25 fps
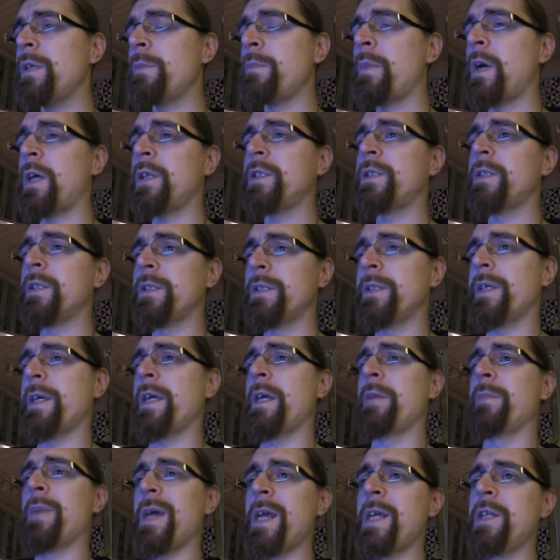much the
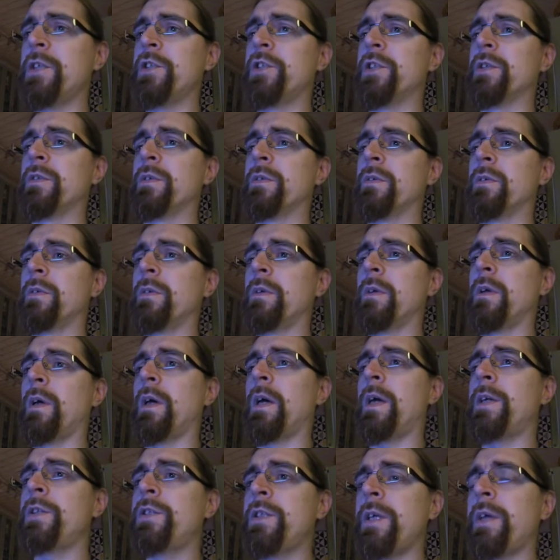same engine.
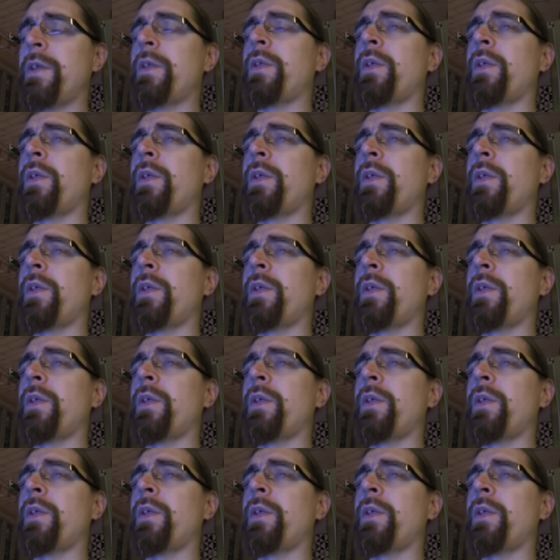I just